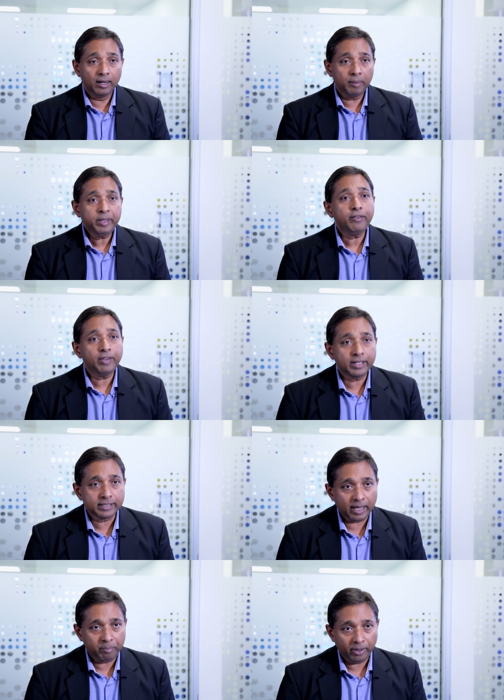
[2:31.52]
Let me give you an
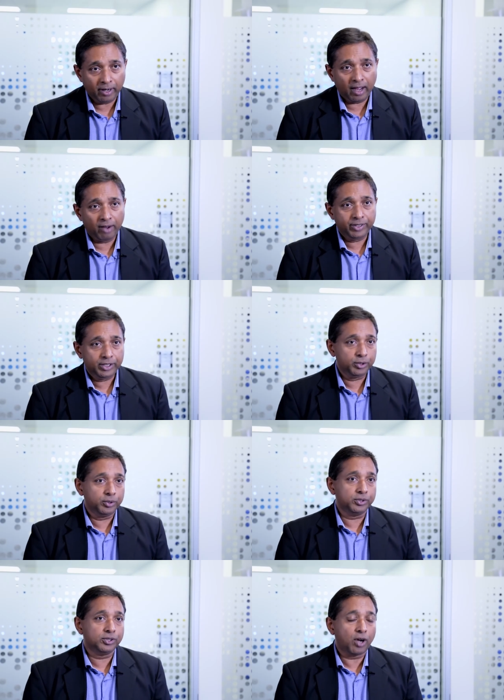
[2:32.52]
example of how we
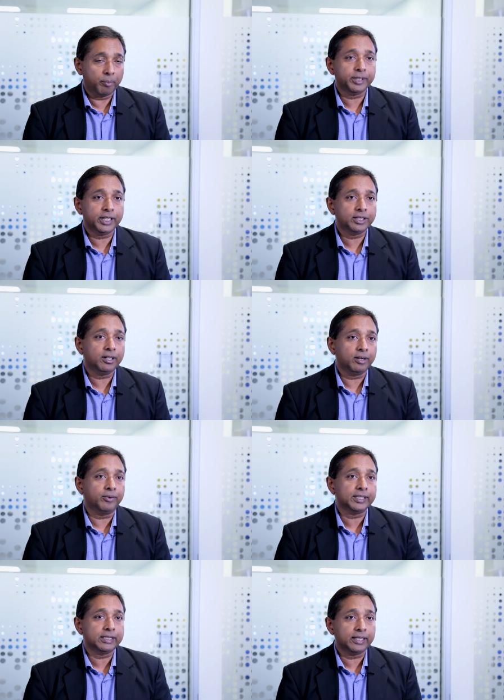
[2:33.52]
use computational
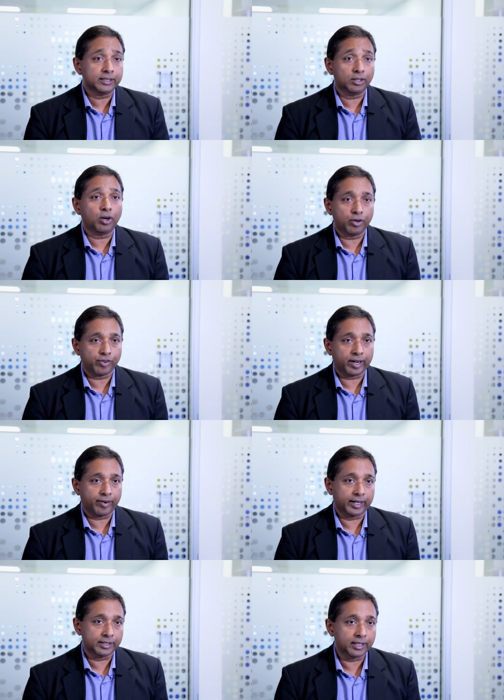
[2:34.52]
linguistics in contract
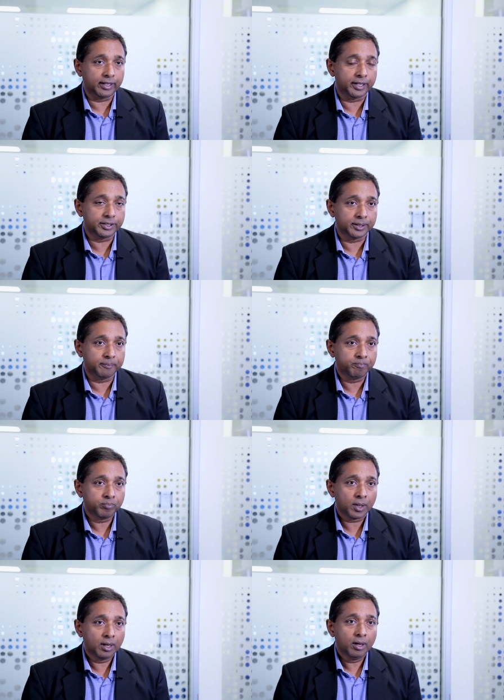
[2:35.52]
reconciliation.
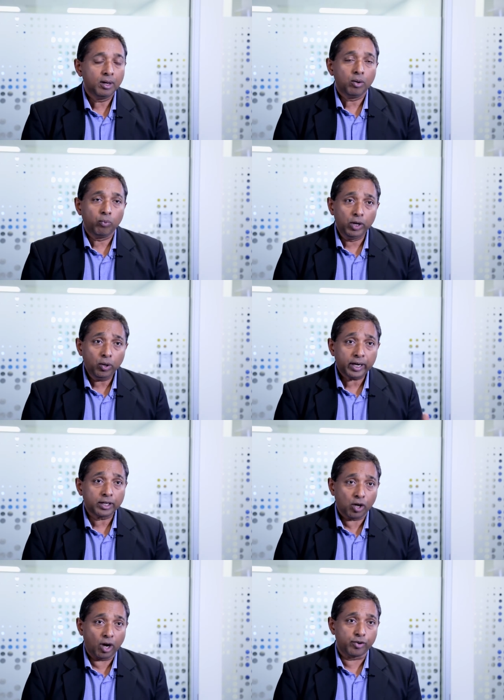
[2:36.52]
We look
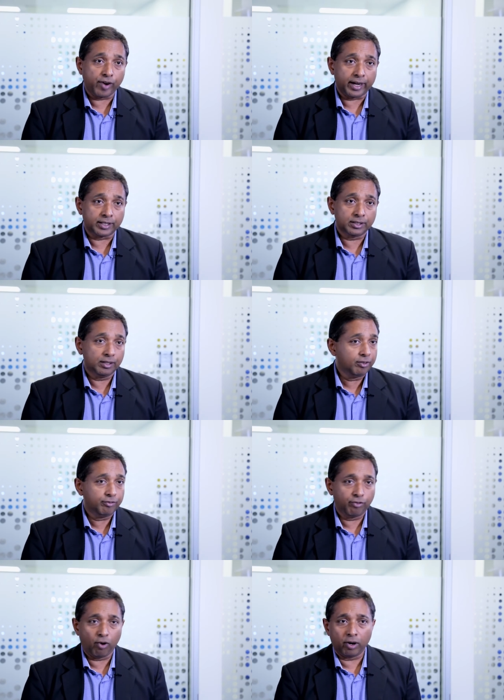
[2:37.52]
at contracts
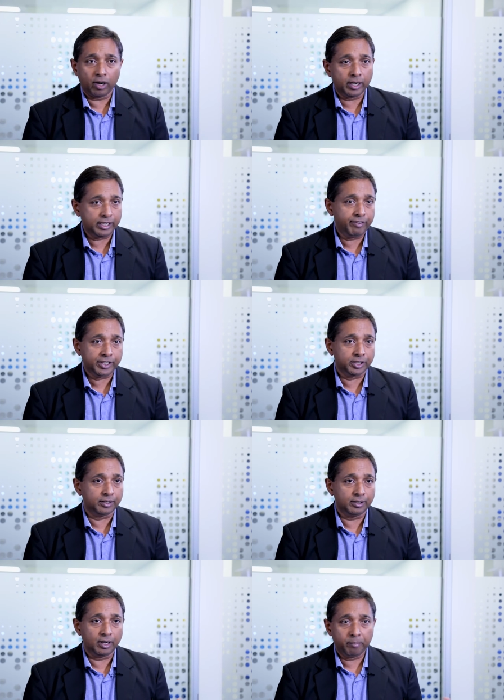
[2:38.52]
for a division,
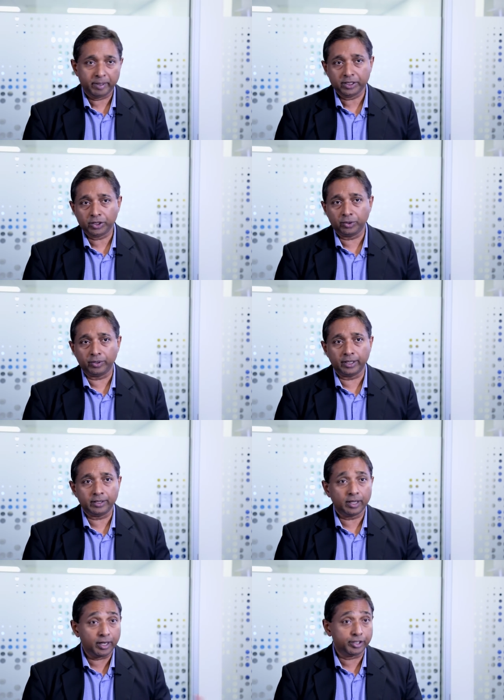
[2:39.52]
a business unit,
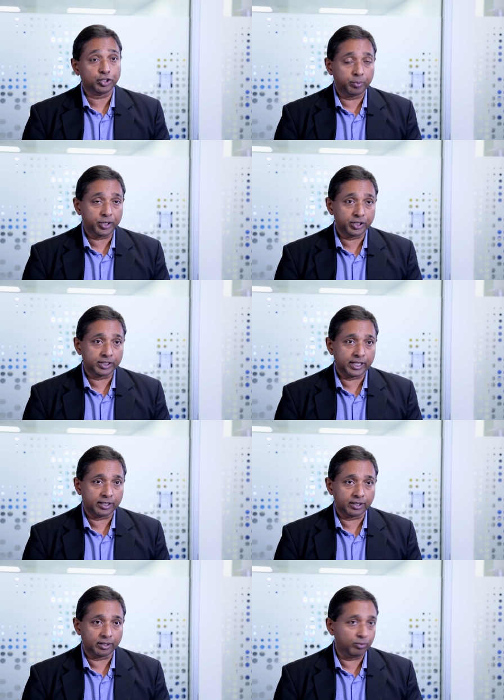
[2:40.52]
a distribution
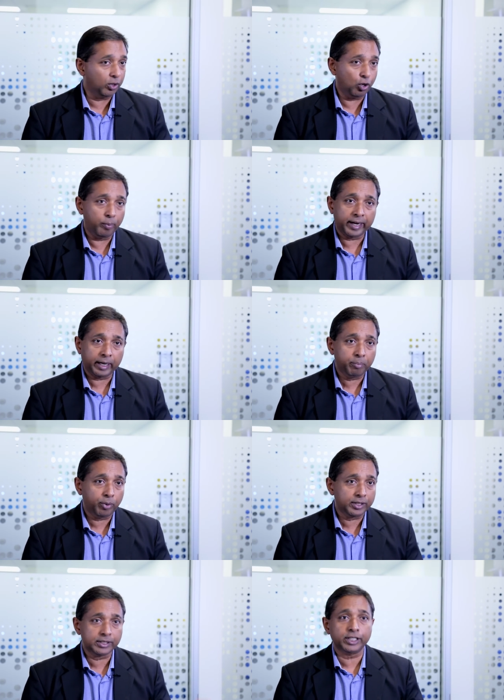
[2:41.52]
center. We'll go back and
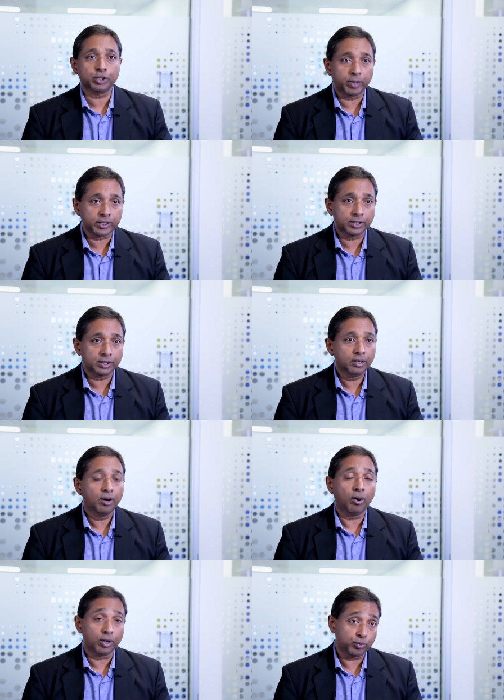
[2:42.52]
pull in six months
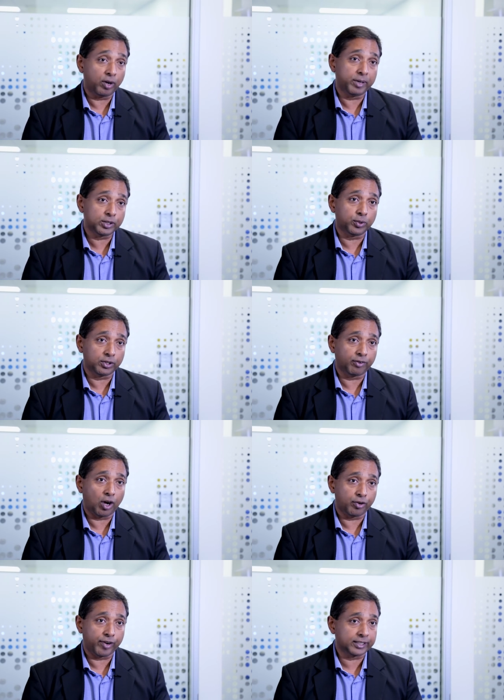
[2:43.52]
or twelve months worth of
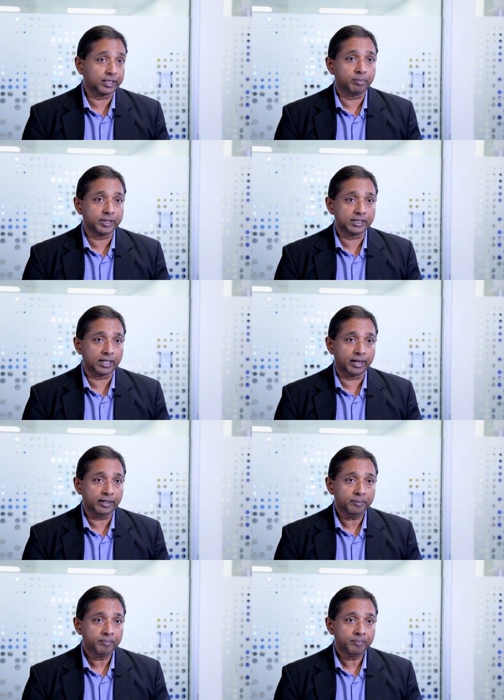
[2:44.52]
contracts that have been signed.